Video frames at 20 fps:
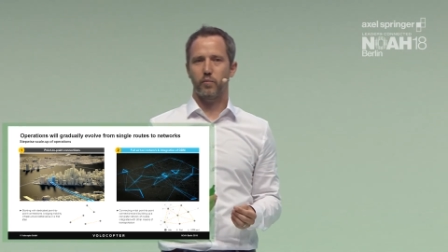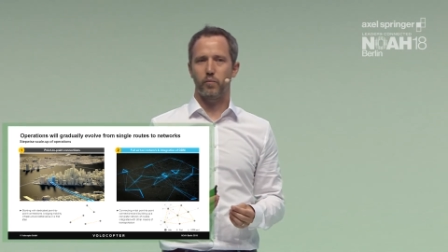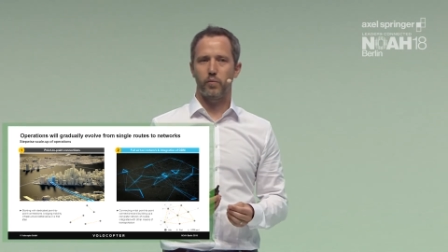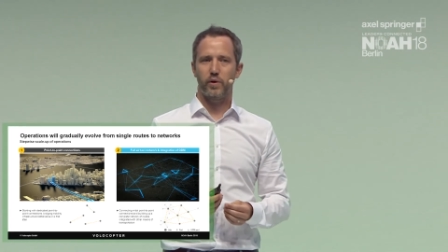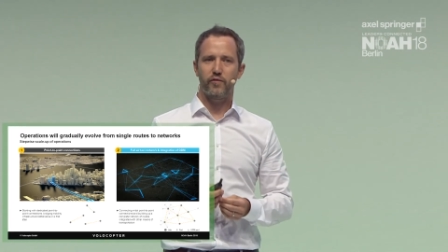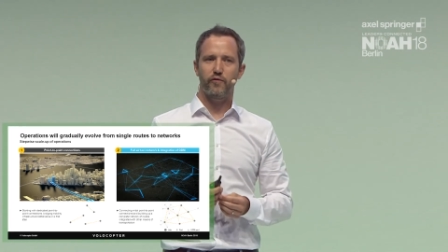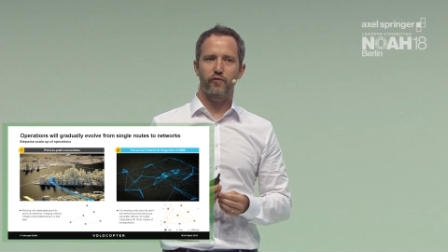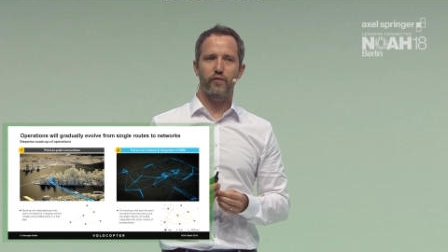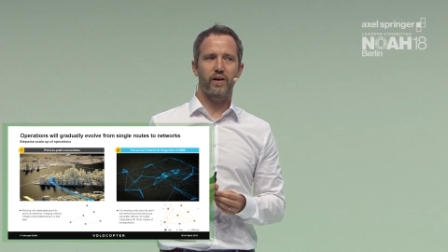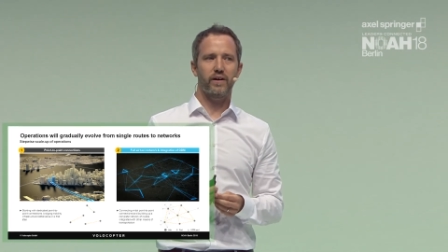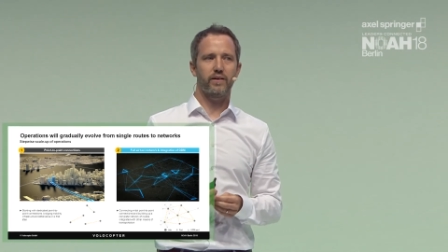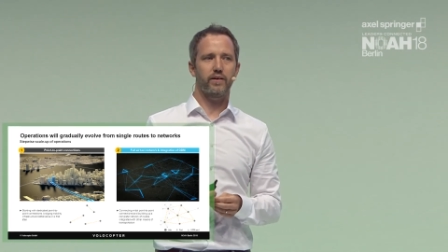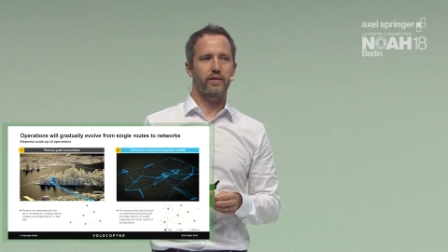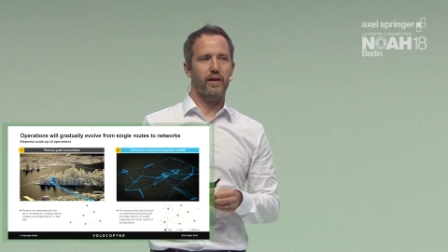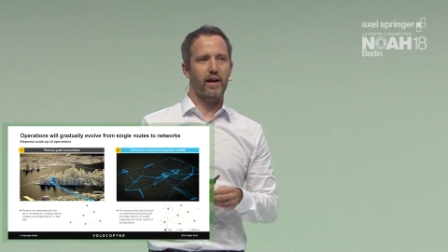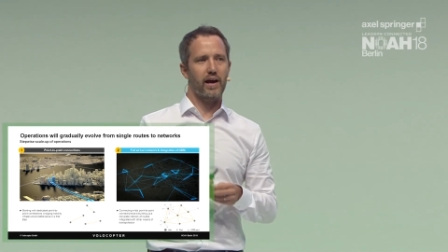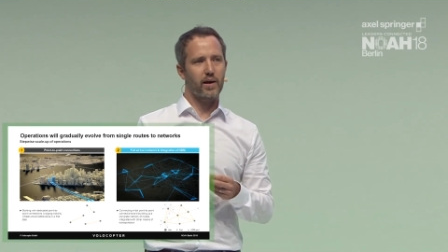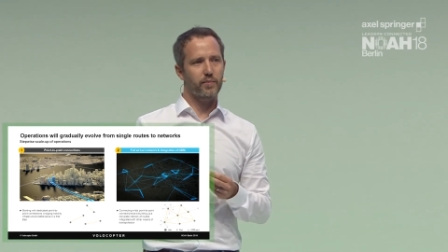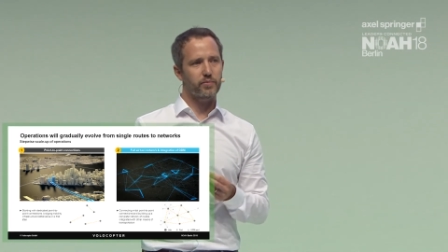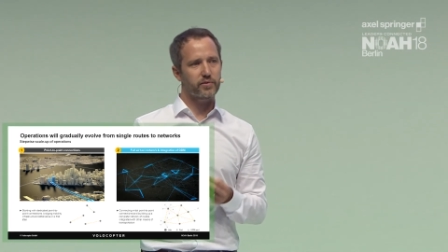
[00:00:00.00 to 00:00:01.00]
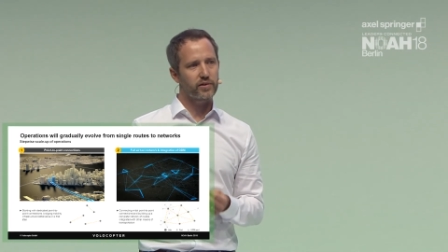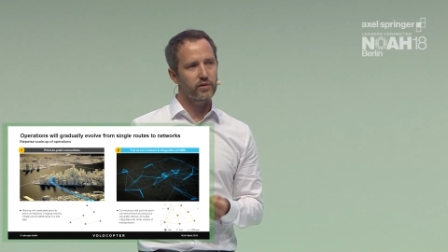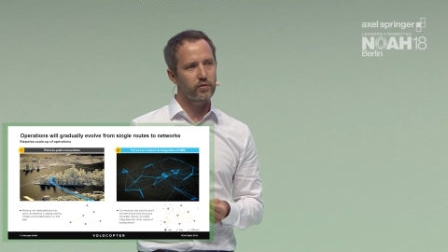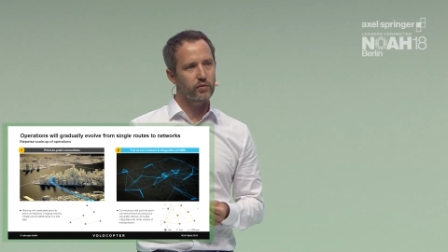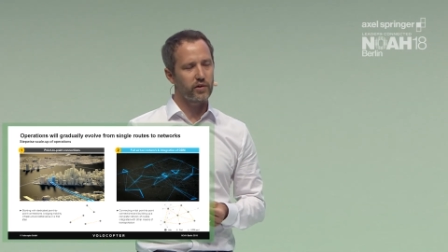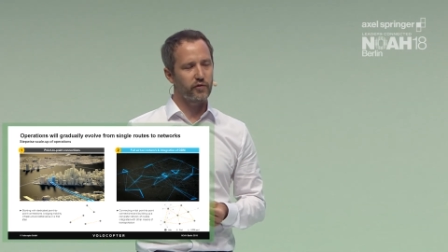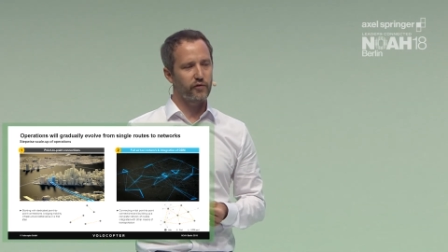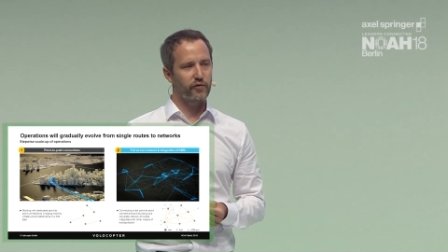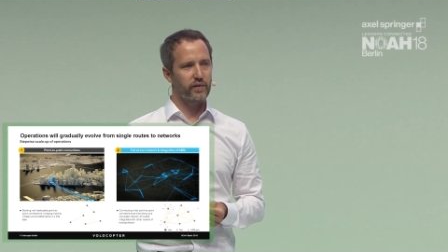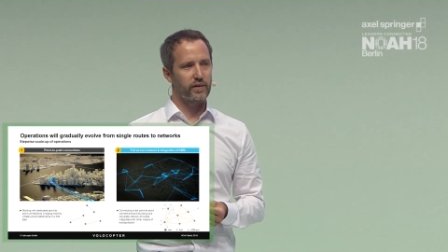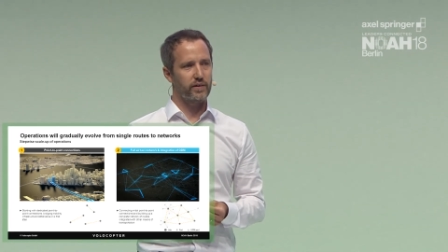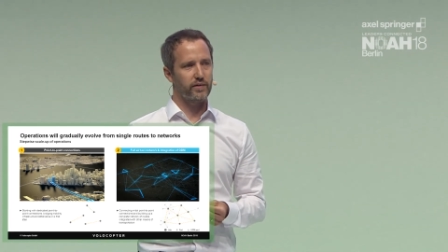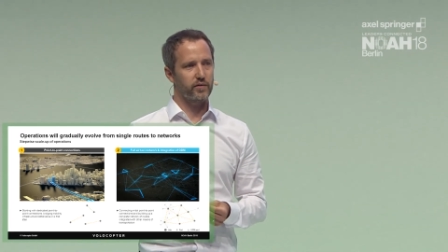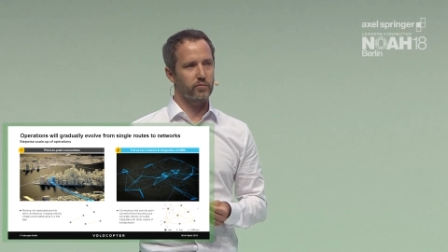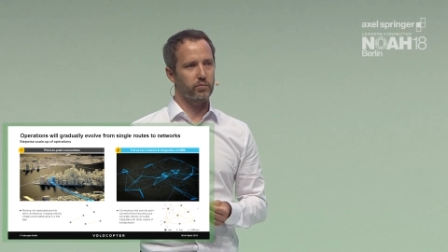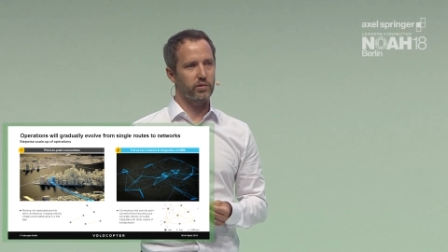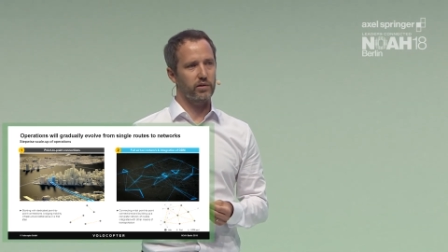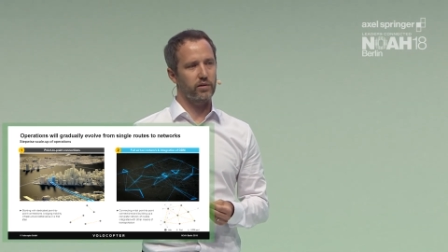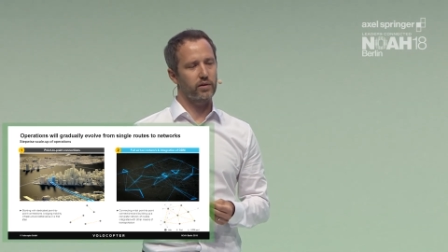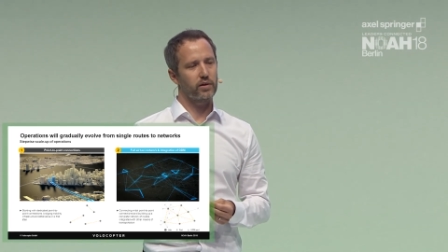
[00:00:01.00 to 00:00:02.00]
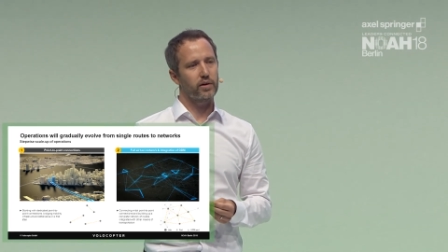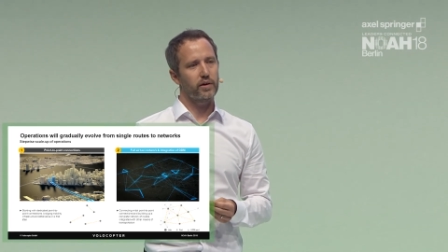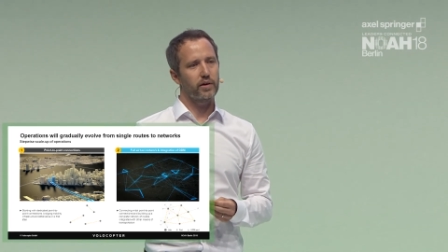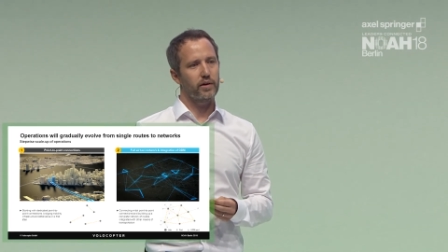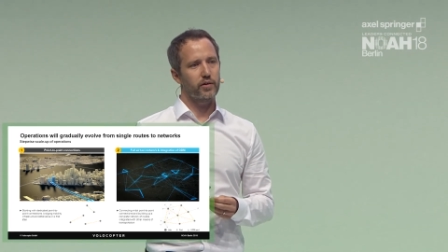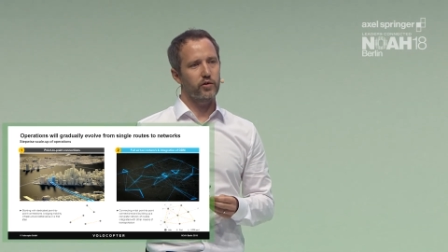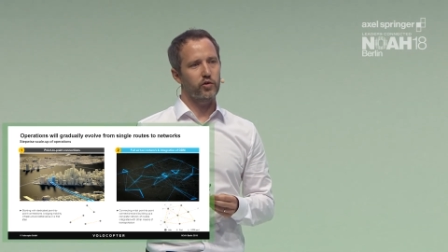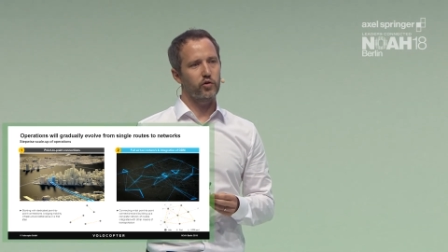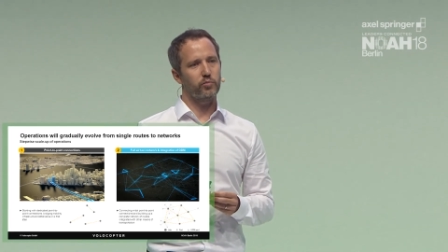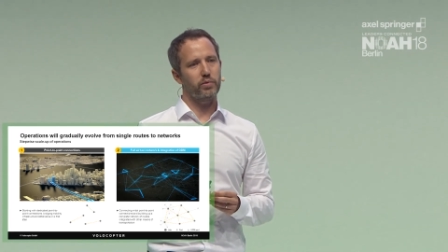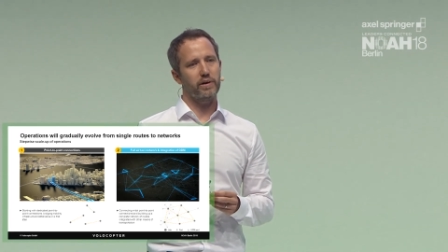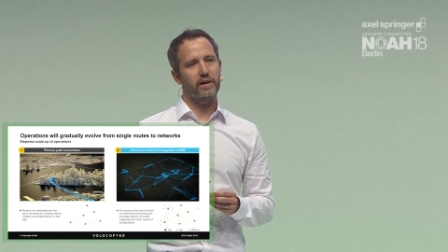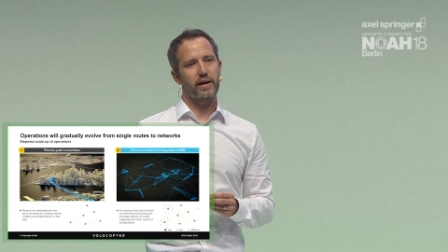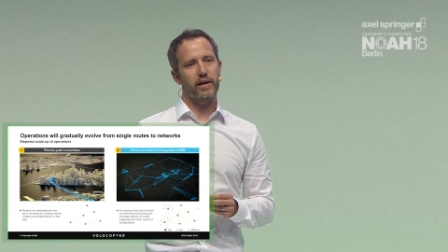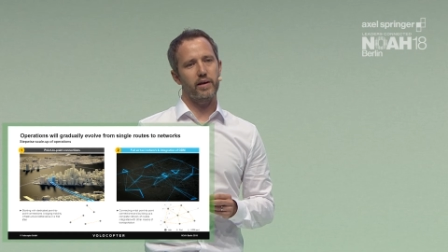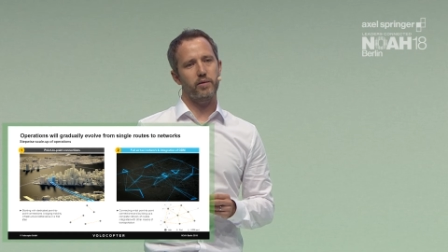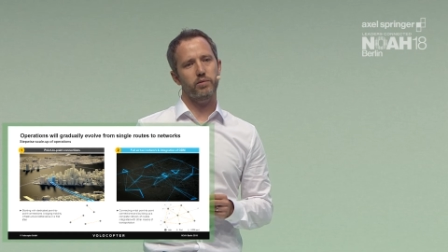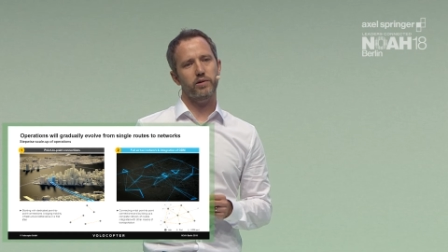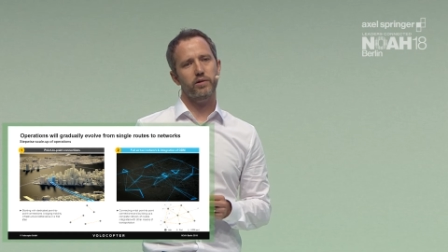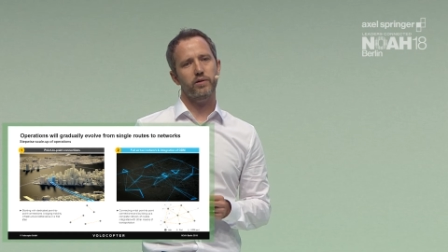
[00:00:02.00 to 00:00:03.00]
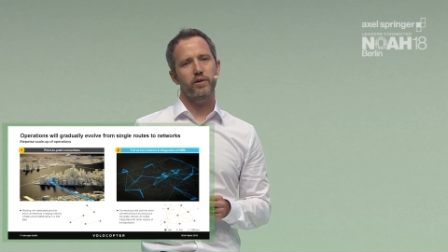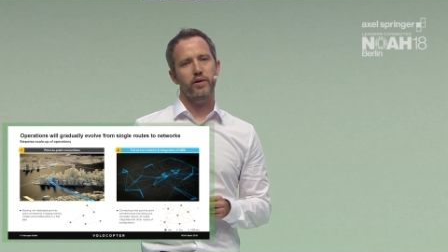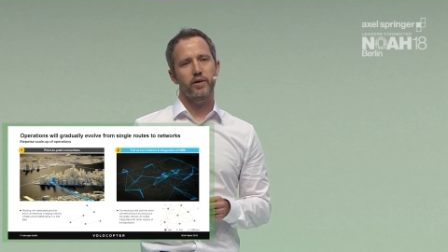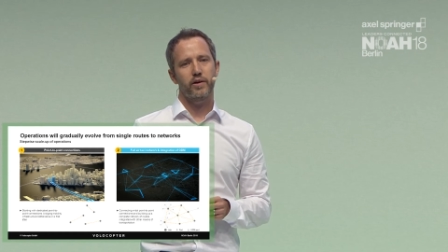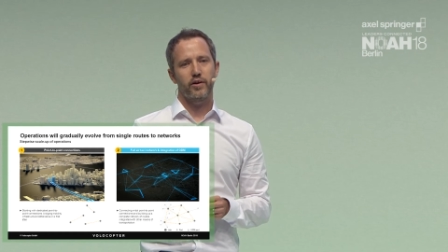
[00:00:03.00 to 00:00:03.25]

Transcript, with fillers: we find it absolutely feasible to be able